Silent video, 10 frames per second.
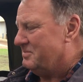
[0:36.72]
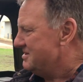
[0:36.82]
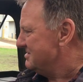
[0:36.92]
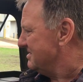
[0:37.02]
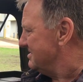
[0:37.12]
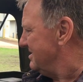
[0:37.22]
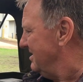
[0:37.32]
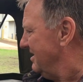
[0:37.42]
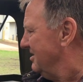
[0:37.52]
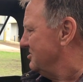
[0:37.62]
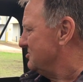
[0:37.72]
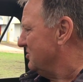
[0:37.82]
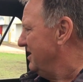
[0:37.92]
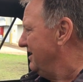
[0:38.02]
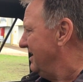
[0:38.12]
pleased to see that you
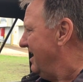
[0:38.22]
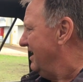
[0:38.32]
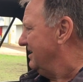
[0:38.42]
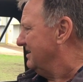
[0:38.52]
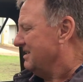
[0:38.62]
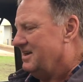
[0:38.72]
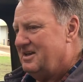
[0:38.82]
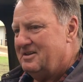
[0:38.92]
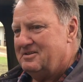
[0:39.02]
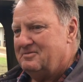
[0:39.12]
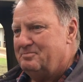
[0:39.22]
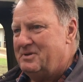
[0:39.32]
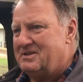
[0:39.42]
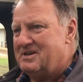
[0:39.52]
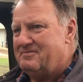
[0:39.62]
enjoyed it, and
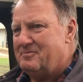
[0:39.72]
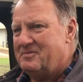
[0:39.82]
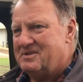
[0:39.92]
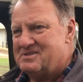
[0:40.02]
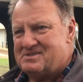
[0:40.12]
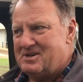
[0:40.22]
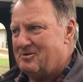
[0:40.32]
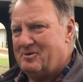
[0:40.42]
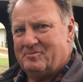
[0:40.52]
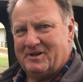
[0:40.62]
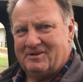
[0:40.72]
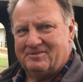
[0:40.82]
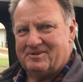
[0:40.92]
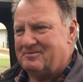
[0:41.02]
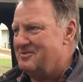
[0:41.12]
bit different with the steering wheel
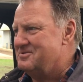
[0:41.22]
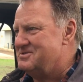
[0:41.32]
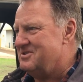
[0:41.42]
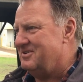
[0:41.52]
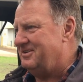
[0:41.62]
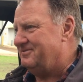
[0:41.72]
on the wrong side